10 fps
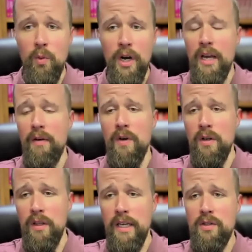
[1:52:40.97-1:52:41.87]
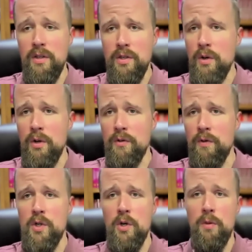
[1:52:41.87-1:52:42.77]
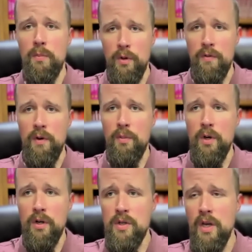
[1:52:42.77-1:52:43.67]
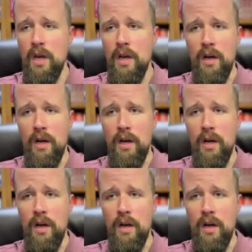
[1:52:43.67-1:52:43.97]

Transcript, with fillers: We're gonna have uh, links in the show notes for sure to both of your books,